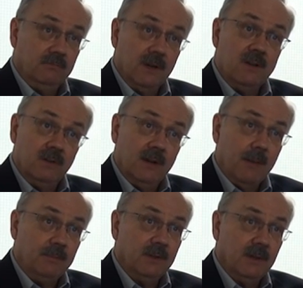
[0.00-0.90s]
and rendering
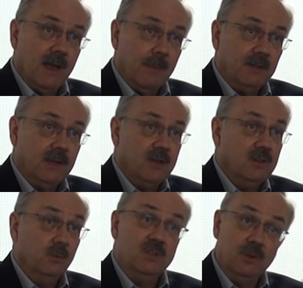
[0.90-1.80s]

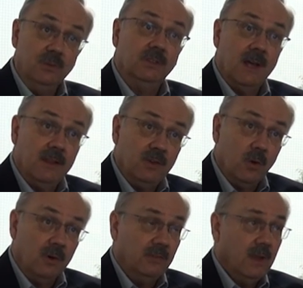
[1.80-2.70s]
applications, which use a lot of the
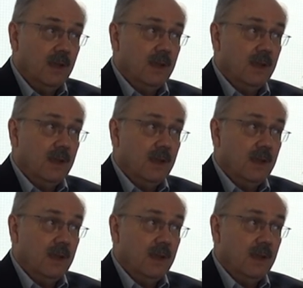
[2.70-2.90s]
cores.